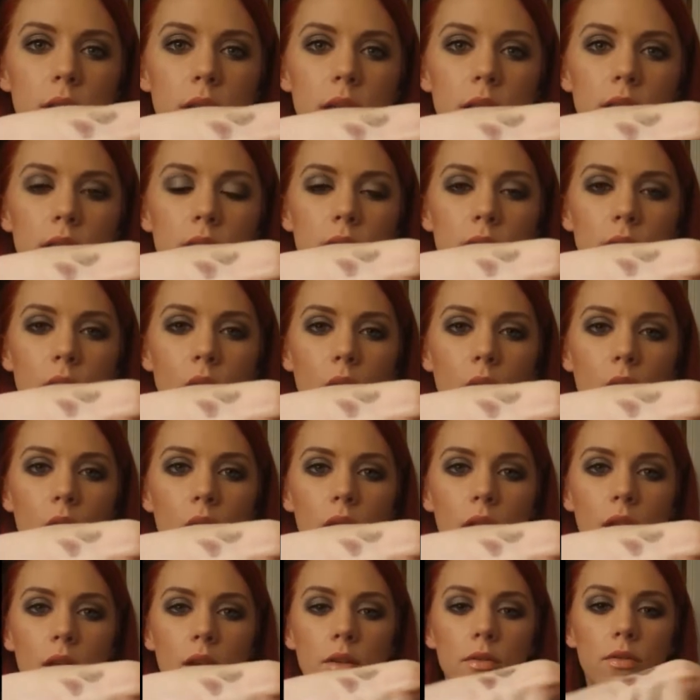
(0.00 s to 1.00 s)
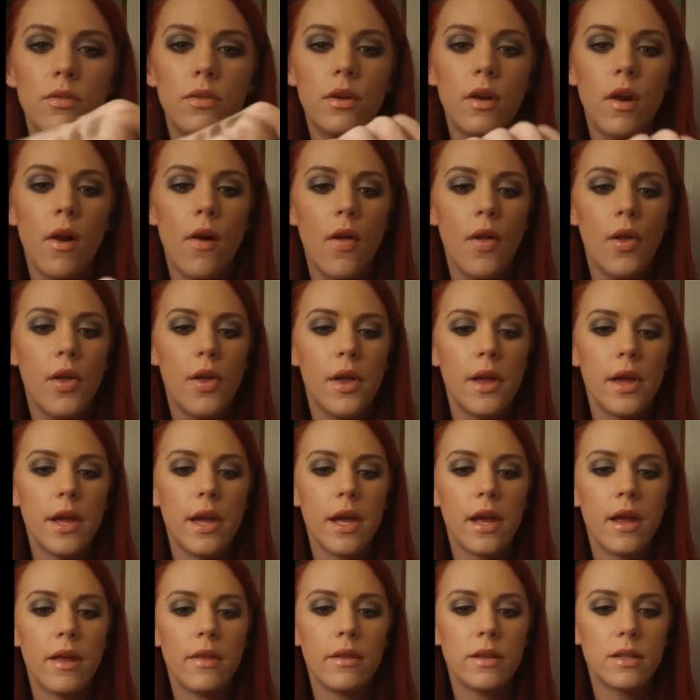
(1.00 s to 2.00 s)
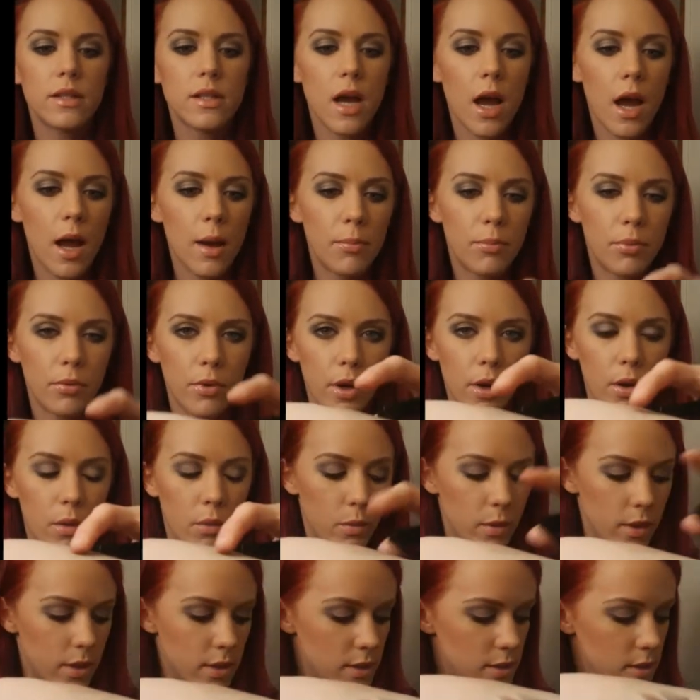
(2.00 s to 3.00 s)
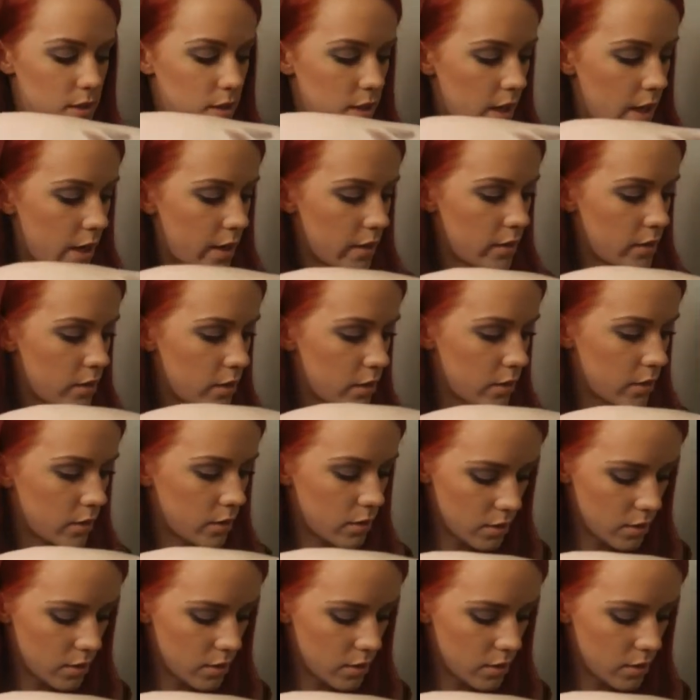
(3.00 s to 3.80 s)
and then the olive. And the top row was the other